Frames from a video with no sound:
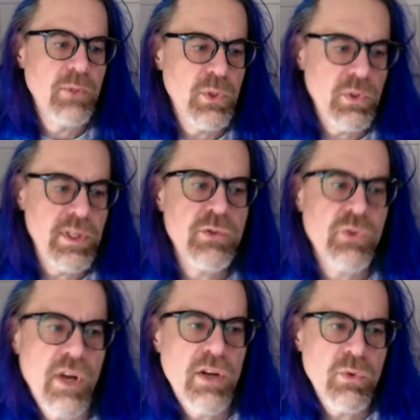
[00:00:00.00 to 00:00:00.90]
little
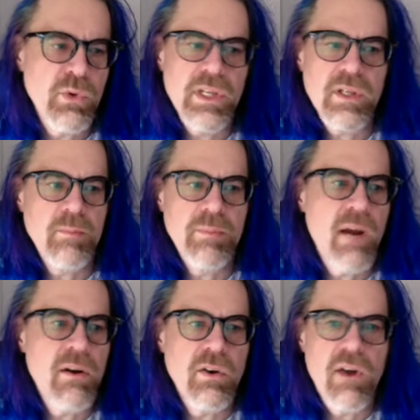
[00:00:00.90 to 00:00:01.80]
introductory
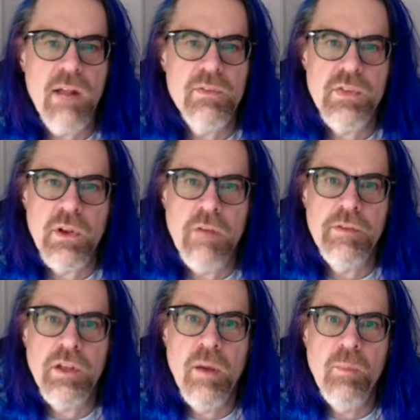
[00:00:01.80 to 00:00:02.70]
paragraphs that
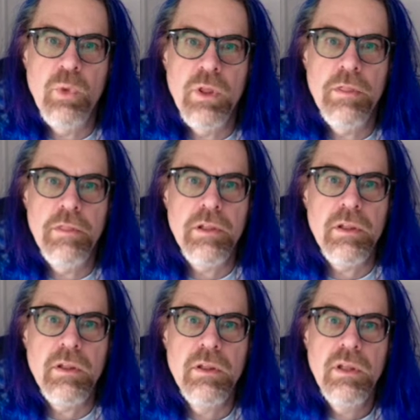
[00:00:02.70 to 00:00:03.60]
often come with
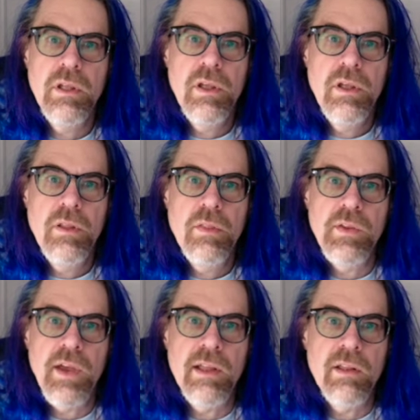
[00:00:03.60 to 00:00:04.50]
the
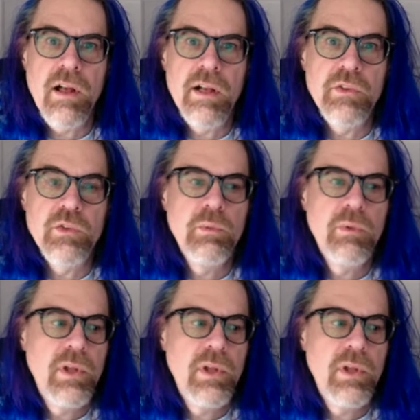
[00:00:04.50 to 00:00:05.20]
dialogues,